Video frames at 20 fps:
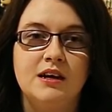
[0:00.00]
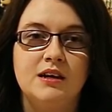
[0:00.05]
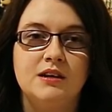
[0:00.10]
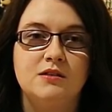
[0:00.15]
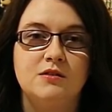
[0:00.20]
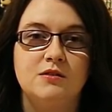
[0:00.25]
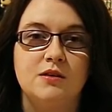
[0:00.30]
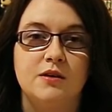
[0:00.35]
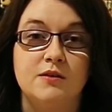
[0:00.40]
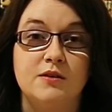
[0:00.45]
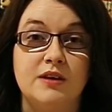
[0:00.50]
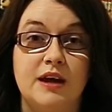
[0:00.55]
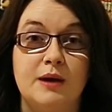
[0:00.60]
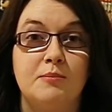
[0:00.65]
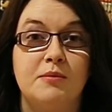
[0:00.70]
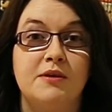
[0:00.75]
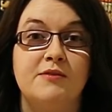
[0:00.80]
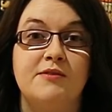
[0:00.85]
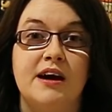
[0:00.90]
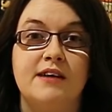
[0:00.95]
So yeah,
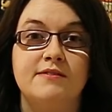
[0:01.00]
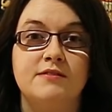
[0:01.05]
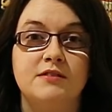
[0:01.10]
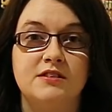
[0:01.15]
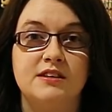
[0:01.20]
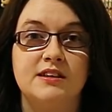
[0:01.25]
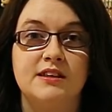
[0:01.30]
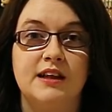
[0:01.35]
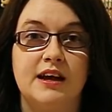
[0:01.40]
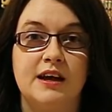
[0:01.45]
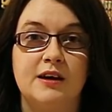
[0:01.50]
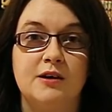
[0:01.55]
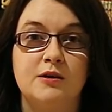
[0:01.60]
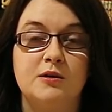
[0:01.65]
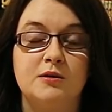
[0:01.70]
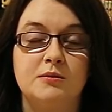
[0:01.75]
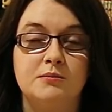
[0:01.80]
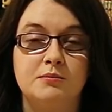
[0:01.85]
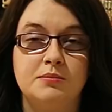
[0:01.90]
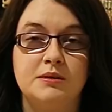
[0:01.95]
if you haven't checked that
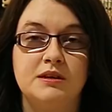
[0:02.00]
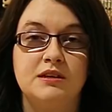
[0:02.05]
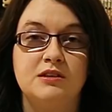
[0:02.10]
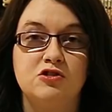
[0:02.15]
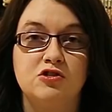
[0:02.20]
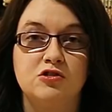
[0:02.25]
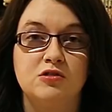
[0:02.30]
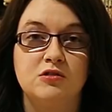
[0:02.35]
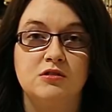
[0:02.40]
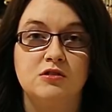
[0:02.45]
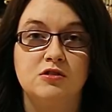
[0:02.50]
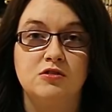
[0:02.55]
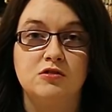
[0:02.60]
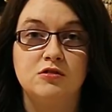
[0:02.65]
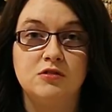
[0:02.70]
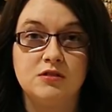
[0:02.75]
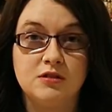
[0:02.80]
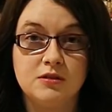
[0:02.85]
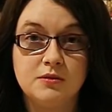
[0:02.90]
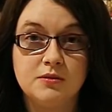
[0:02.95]
out, be sure to
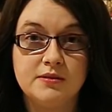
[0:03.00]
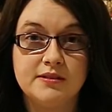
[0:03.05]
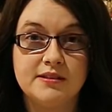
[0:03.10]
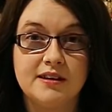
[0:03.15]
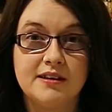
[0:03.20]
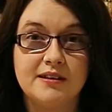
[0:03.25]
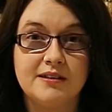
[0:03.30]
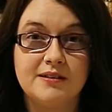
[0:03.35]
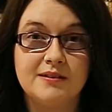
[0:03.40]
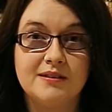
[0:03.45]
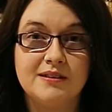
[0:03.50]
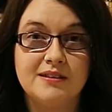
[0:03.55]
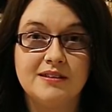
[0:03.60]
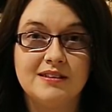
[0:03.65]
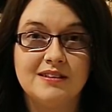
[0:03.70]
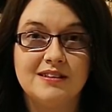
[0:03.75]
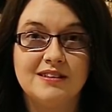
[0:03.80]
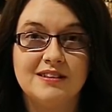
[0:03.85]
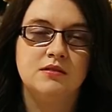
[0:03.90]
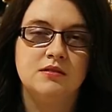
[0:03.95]
do so.
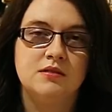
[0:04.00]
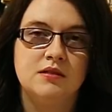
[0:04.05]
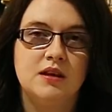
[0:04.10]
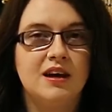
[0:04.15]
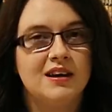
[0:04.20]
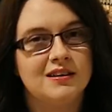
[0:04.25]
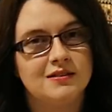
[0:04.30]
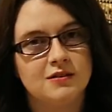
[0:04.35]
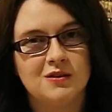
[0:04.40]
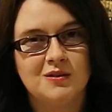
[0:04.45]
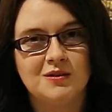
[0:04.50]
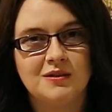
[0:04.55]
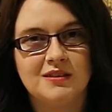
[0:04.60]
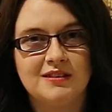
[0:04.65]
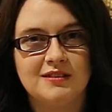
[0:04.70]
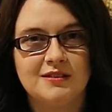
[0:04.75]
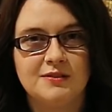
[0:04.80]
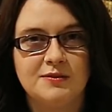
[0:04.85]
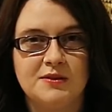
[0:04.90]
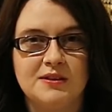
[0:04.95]
As
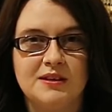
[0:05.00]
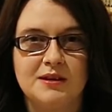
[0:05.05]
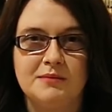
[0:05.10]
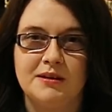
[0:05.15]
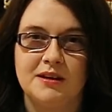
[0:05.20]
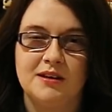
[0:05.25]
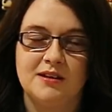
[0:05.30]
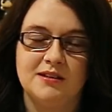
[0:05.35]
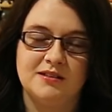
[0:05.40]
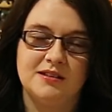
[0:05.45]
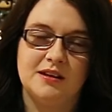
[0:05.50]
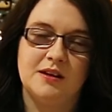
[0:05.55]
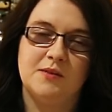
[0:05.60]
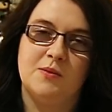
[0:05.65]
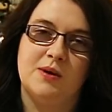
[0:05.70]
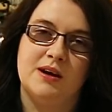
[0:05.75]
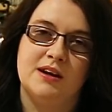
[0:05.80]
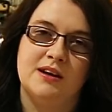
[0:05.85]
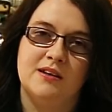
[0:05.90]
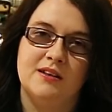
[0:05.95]
always, if you like my content,
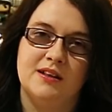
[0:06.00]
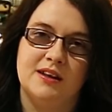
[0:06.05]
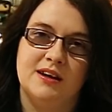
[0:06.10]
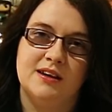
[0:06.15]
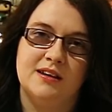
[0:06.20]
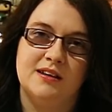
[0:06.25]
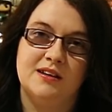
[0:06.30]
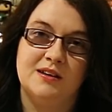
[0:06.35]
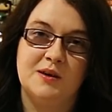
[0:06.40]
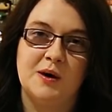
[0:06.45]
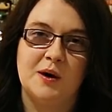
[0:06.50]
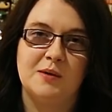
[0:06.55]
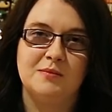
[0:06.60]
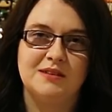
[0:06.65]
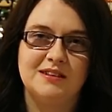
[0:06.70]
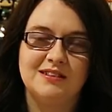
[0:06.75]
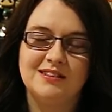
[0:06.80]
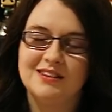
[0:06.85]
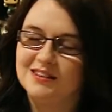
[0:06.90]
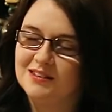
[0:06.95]
why not like,
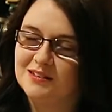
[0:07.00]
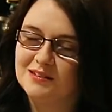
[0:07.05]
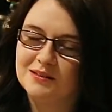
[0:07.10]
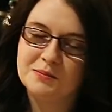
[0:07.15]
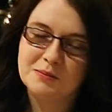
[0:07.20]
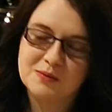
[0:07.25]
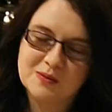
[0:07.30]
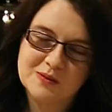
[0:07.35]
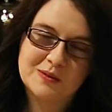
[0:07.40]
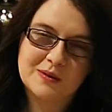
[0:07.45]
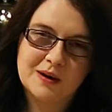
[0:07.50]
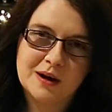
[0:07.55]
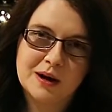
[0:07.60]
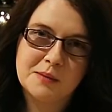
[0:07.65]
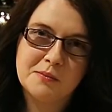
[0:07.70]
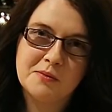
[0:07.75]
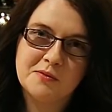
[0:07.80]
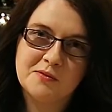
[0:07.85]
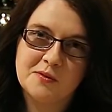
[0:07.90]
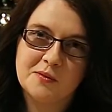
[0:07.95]
comment and
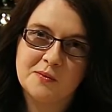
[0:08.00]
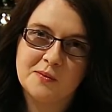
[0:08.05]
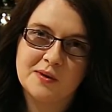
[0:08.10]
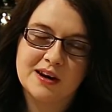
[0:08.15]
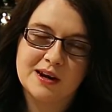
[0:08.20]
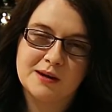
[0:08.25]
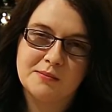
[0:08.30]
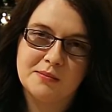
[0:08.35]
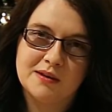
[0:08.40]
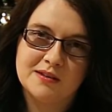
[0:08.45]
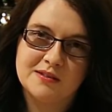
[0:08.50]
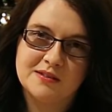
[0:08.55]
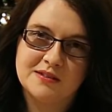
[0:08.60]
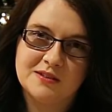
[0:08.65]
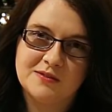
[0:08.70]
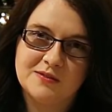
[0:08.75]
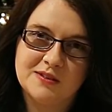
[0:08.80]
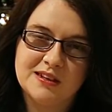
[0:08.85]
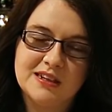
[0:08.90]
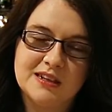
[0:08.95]
subscribe for when I post
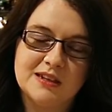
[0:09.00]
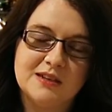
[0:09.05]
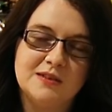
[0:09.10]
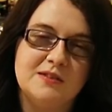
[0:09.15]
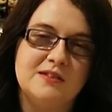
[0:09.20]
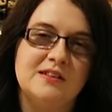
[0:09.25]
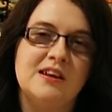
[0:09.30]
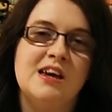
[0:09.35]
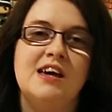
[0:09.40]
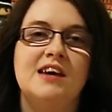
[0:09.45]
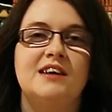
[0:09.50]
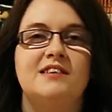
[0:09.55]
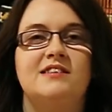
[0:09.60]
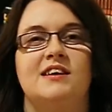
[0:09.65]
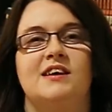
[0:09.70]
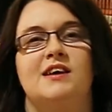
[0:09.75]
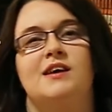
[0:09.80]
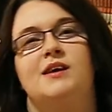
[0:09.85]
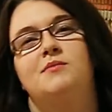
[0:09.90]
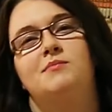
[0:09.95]
new videos.
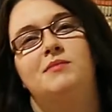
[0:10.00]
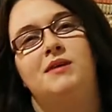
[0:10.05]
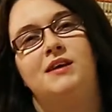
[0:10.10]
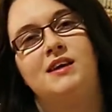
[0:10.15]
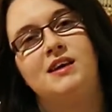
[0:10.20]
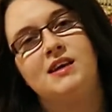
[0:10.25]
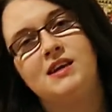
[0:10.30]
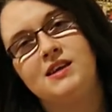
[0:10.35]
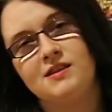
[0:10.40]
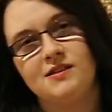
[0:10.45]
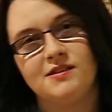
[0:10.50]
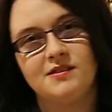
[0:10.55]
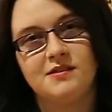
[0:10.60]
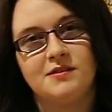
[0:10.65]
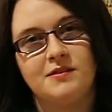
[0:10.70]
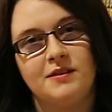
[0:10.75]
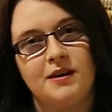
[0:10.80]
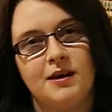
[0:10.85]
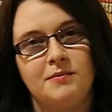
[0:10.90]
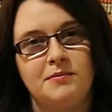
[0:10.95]
Check out my
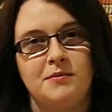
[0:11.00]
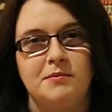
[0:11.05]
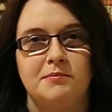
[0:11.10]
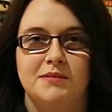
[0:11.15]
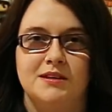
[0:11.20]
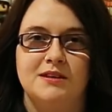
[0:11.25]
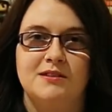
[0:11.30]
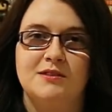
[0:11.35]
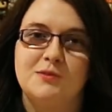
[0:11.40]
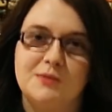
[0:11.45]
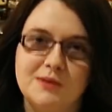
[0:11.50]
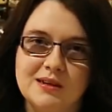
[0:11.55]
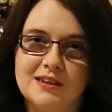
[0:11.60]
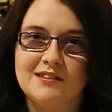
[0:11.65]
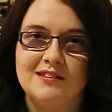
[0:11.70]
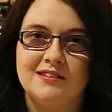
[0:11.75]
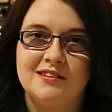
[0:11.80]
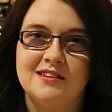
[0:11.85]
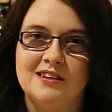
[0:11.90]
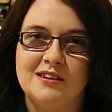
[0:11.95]
Instagram and my
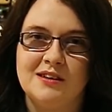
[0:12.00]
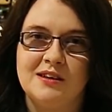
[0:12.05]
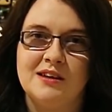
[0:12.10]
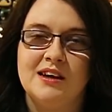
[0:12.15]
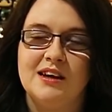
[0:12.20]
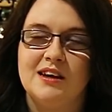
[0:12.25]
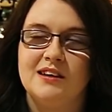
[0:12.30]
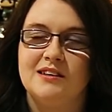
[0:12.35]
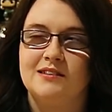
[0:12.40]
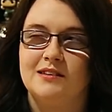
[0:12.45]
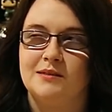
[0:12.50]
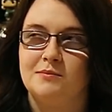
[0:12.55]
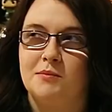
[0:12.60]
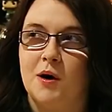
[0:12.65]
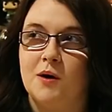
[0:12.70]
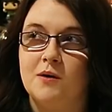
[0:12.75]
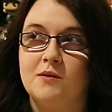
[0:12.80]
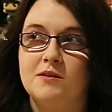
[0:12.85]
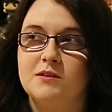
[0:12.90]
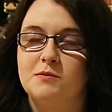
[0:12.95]
Twitter, because I'm
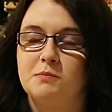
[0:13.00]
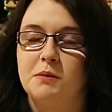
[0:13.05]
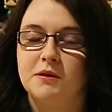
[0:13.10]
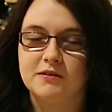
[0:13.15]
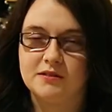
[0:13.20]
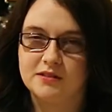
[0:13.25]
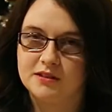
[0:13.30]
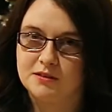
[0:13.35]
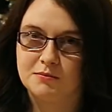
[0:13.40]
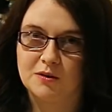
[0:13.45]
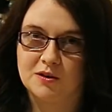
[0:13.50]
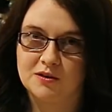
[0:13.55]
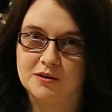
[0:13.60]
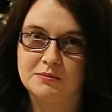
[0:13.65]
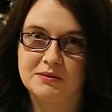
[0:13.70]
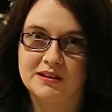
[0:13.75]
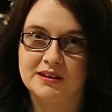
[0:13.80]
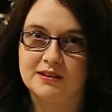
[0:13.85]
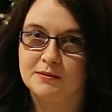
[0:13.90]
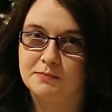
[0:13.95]
always posting more
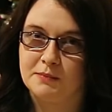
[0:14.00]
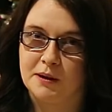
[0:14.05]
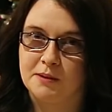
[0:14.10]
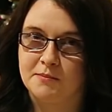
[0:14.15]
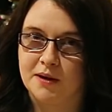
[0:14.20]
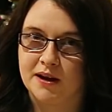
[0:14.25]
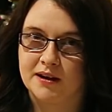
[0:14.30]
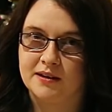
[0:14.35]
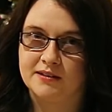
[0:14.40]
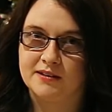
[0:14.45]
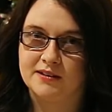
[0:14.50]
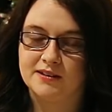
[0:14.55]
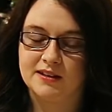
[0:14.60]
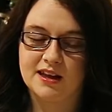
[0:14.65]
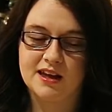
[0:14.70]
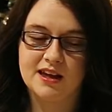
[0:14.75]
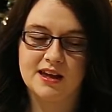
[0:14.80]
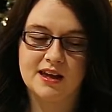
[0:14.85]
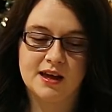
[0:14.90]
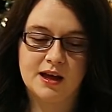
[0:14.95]
updates about manga on
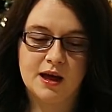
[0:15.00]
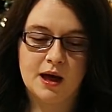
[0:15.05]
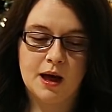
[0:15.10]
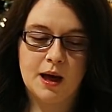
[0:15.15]
there.